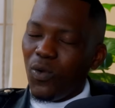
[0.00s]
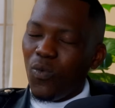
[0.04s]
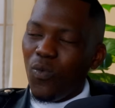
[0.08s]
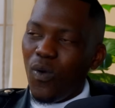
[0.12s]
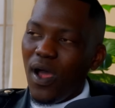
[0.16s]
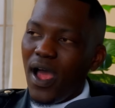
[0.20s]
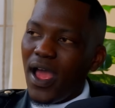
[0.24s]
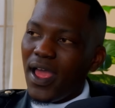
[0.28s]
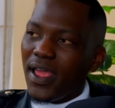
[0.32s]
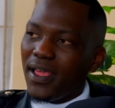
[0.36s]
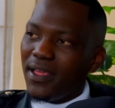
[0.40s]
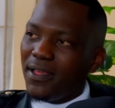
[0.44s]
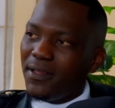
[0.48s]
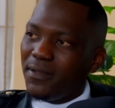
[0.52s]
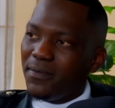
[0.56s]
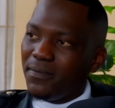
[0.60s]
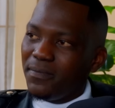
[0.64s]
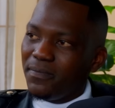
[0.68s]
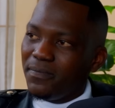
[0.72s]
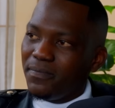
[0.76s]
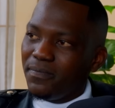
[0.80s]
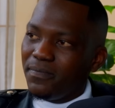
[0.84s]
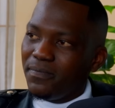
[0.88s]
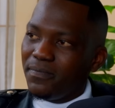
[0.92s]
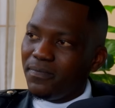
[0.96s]
Why?
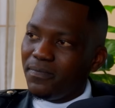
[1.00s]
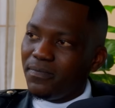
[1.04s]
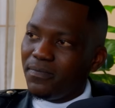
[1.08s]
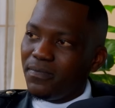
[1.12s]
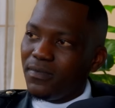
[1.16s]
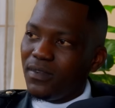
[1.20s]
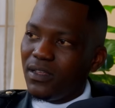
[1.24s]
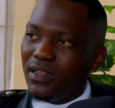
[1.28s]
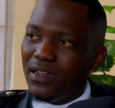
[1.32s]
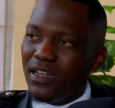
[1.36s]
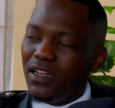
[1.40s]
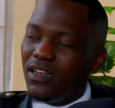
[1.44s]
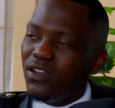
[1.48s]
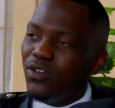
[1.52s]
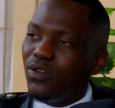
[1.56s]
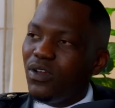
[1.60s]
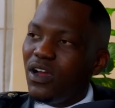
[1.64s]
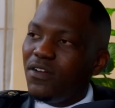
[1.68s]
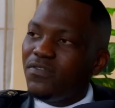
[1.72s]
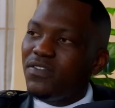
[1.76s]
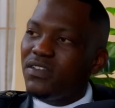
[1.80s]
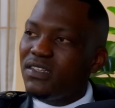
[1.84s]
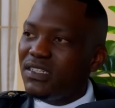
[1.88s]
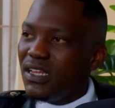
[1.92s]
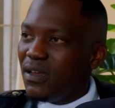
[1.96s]
Clearly
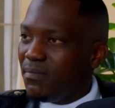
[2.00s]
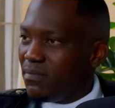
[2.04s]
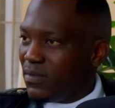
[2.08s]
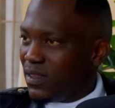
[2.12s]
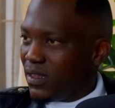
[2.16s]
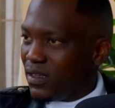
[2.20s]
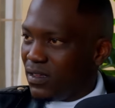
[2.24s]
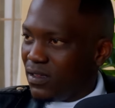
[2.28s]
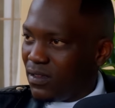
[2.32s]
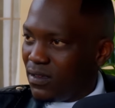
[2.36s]
you're after something.